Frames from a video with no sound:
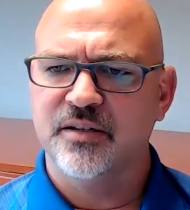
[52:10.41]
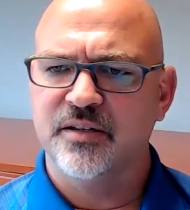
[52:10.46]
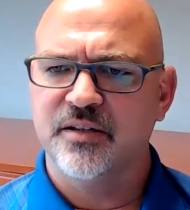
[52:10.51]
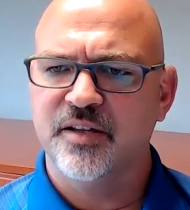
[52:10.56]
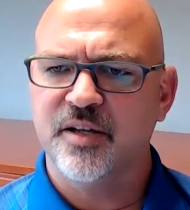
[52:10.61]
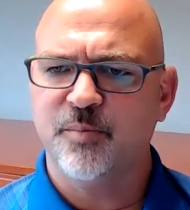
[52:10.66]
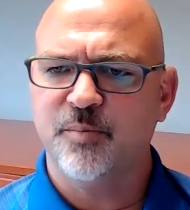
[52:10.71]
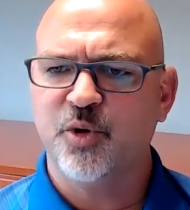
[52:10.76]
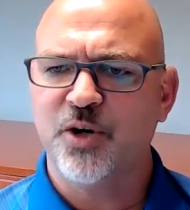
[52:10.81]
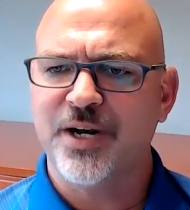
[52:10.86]

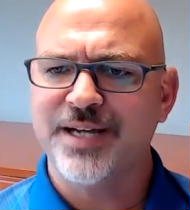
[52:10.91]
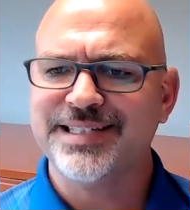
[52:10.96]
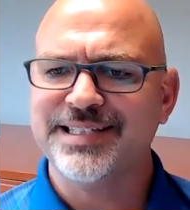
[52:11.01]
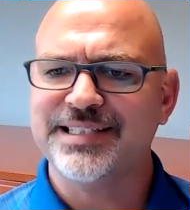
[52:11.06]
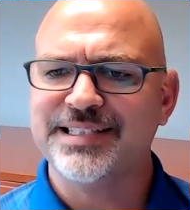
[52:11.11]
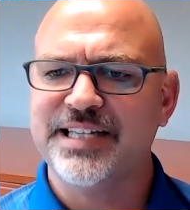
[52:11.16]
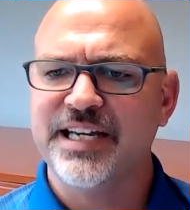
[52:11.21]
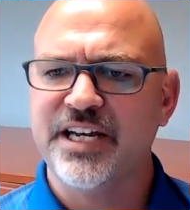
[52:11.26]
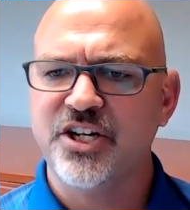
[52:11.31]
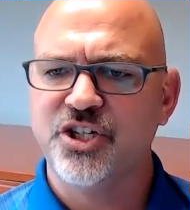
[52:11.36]
the
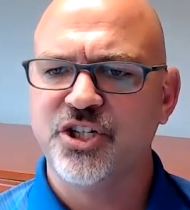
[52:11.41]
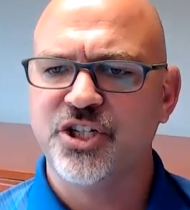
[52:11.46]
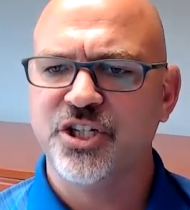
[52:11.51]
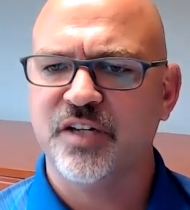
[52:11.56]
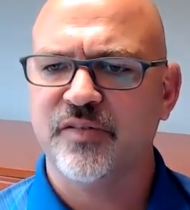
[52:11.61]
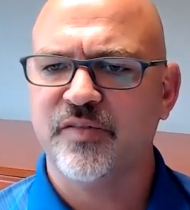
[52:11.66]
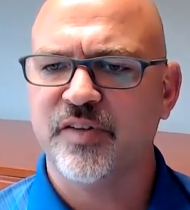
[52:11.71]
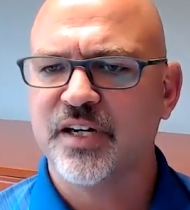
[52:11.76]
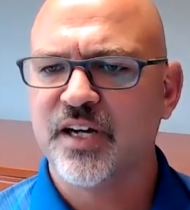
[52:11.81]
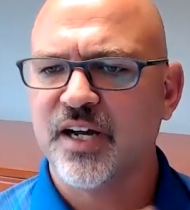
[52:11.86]
presentation
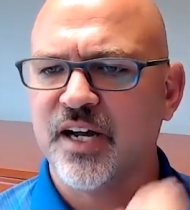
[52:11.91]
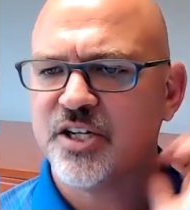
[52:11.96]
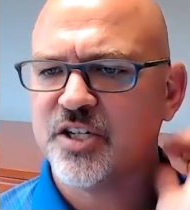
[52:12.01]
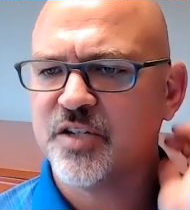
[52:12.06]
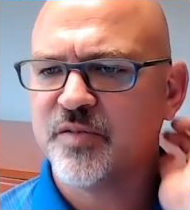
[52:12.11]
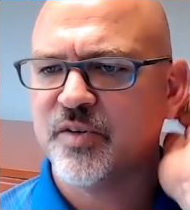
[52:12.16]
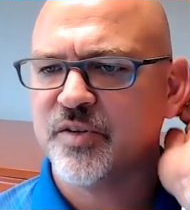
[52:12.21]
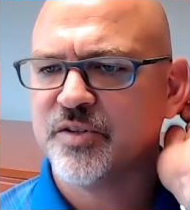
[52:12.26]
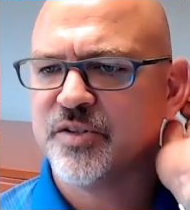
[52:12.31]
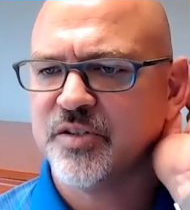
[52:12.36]
of a
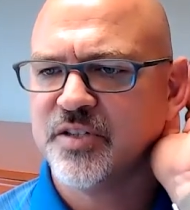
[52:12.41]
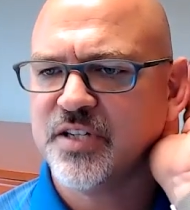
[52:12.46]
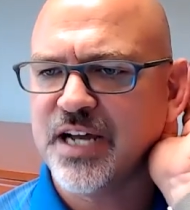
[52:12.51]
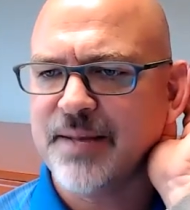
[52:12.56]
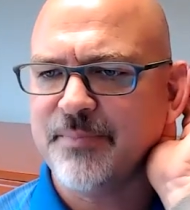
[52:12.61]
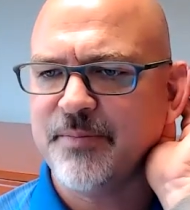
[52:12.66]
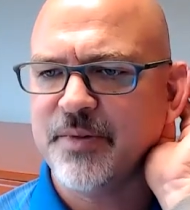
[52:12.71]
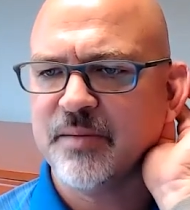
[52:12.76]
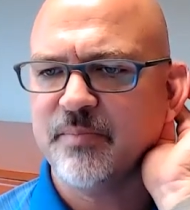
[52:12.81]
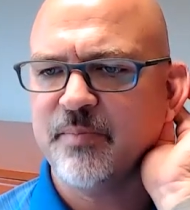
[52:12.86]
controversial
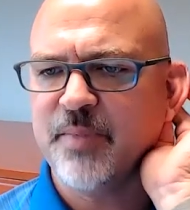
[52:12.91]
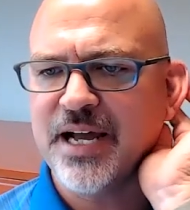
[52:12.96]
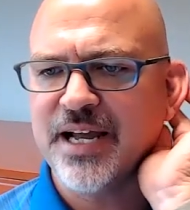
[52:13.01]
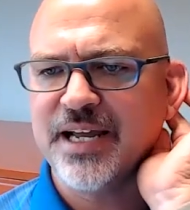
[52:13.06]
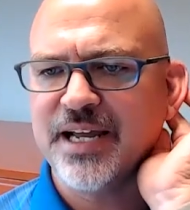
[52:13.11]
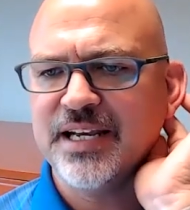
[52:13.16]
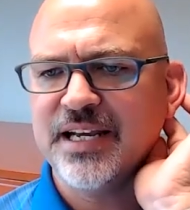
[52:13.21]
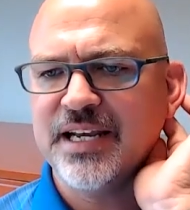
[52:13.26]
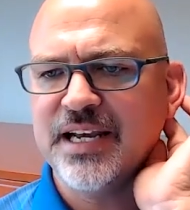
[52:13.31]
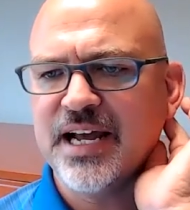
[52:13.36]
topic by
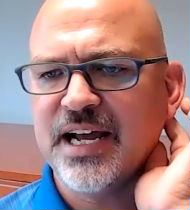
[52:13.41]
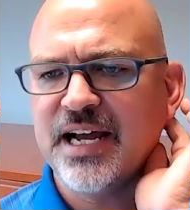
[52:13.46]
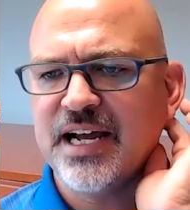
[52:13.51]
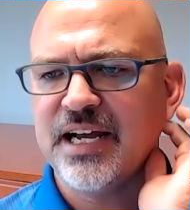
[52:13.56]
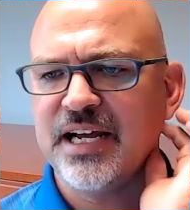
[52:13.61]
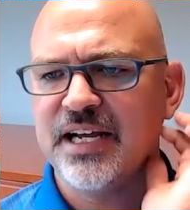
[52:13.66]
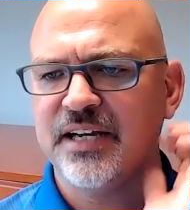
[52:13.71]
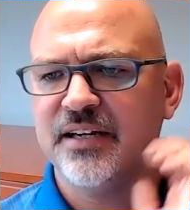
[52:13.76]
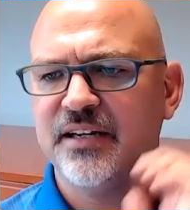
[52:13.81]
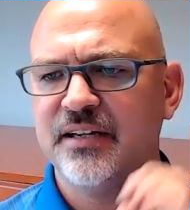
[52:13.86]
a
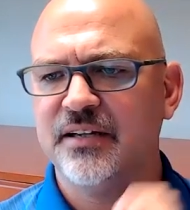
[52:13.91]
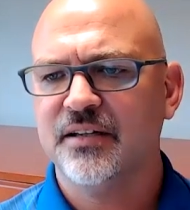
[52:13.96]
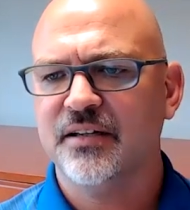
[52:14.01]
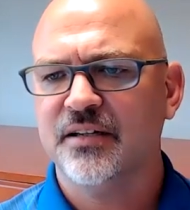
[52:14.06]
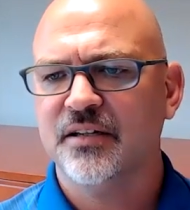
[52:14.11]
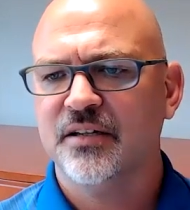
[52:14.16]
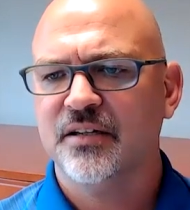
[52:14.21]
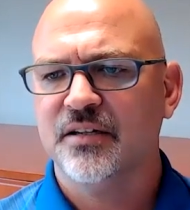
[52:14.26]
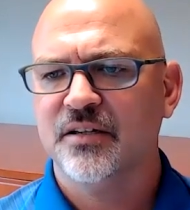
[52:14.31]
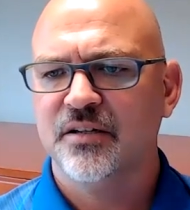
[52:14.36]

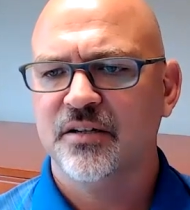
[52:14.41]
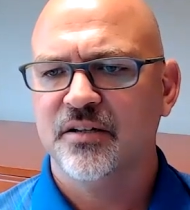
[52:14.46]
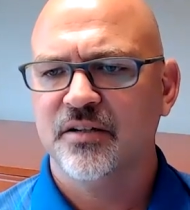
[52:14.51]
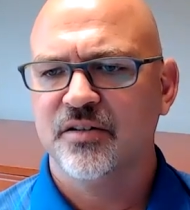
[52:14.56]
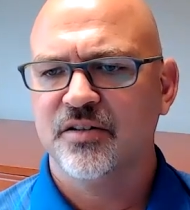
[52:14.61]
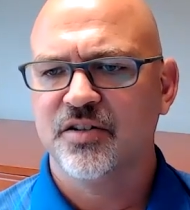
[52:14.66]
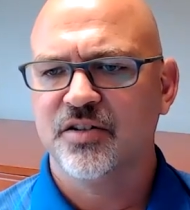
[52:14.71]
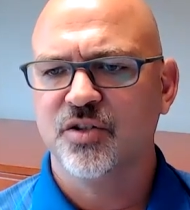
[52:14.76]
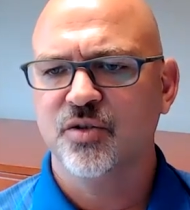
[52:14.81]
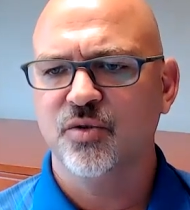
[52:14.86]

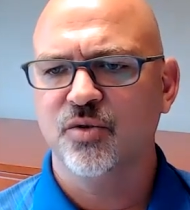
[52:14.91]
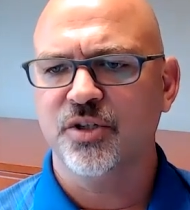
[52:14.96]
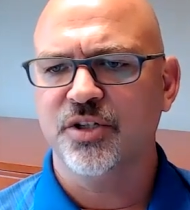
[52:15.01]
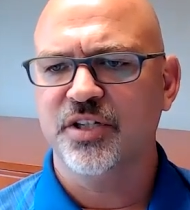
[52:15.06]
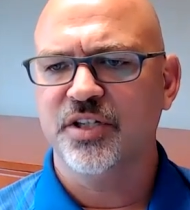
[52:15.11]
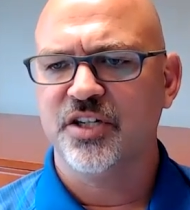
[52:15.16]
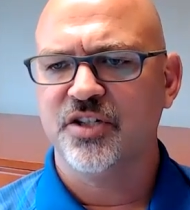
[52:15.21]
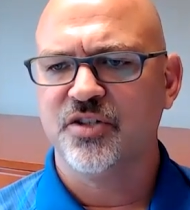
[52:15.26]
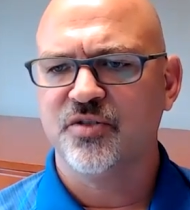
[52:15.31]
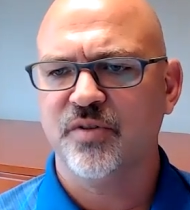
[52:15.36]
non-school
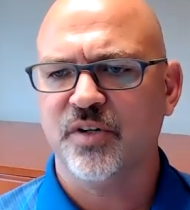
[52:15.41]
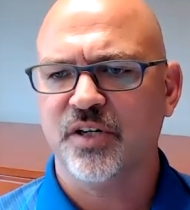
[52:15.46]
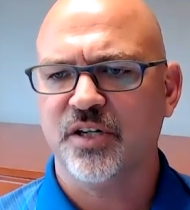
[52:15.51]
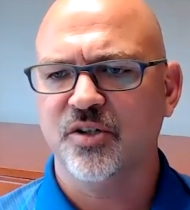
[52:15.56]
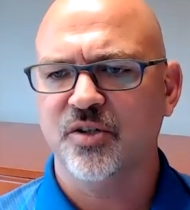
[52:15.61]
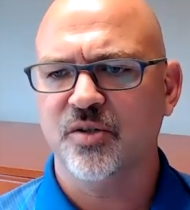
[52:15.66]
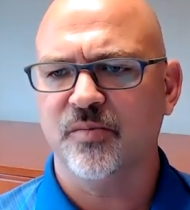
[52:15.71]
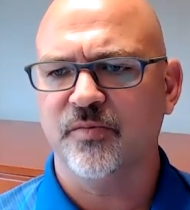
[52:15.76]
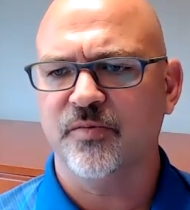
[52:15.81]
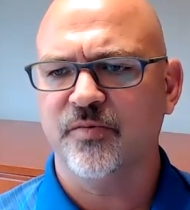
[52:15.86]
district
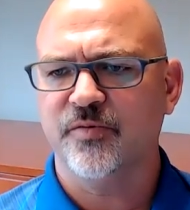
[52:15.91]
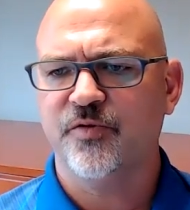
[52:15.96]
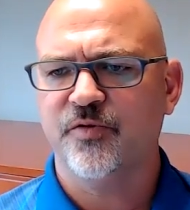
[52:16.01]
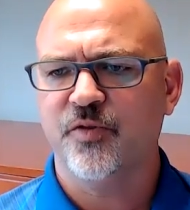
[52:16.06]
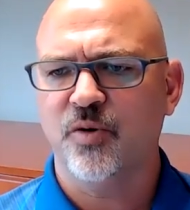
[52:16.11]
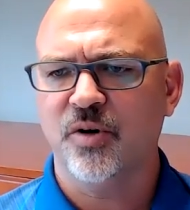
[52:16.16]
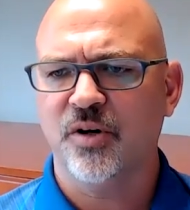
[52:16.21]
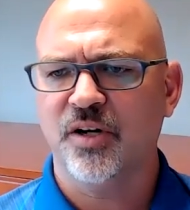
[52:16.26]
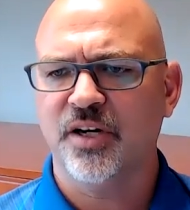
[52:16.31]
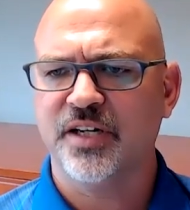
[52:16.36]
group,
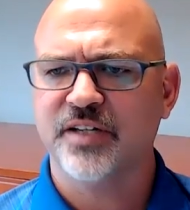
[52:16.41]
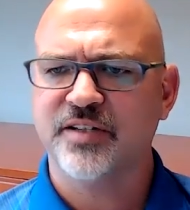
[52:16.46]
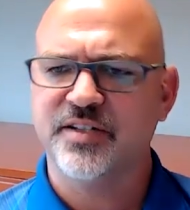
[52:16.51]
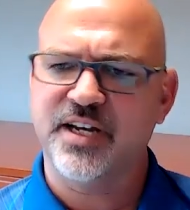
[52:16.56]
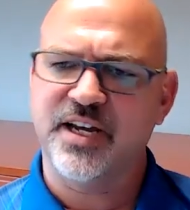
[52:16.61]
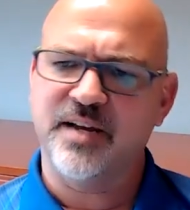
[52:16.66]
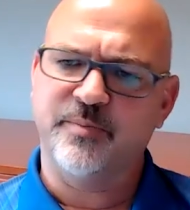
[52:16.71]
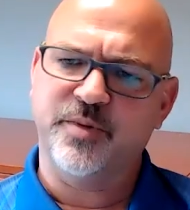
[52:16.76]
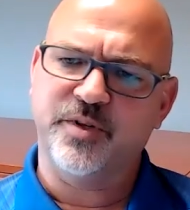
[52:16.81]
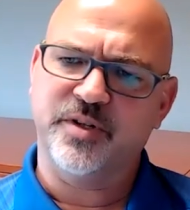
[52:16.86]
for
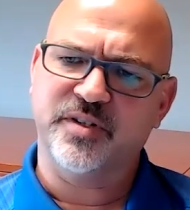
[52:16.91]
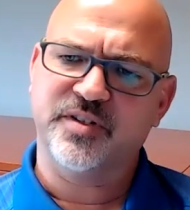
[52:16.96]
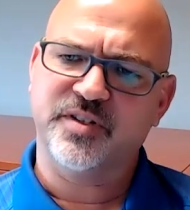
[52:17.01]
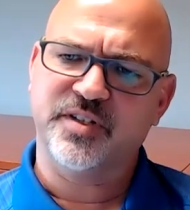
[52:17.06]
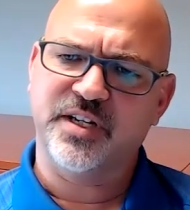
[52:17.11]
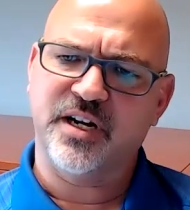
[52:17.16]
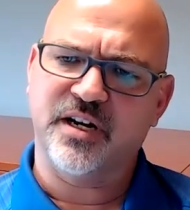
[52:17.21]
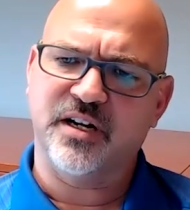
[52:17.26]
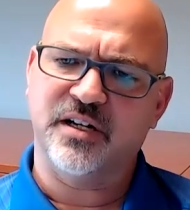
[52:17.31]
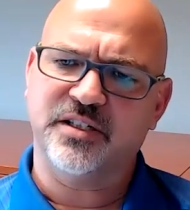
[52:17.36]
example,
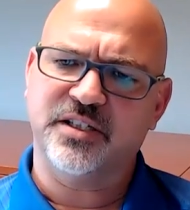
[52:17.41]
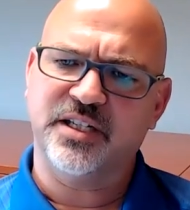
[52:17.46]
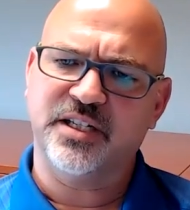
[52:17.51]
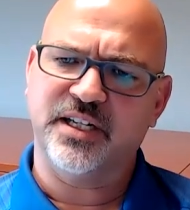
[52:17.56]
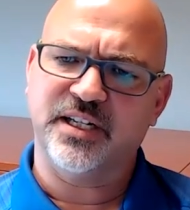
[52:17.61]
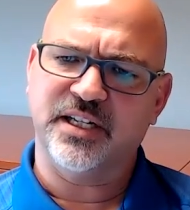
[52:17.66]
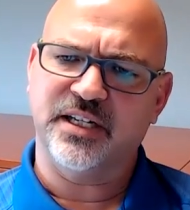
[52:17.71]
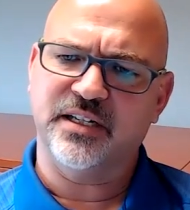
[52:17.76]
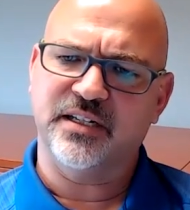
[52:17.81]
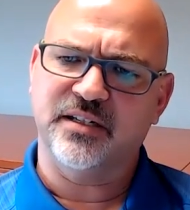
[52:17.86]

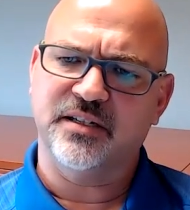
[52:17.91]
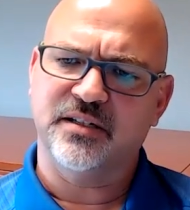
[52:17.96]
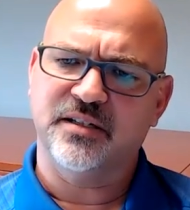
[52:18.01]
CRT?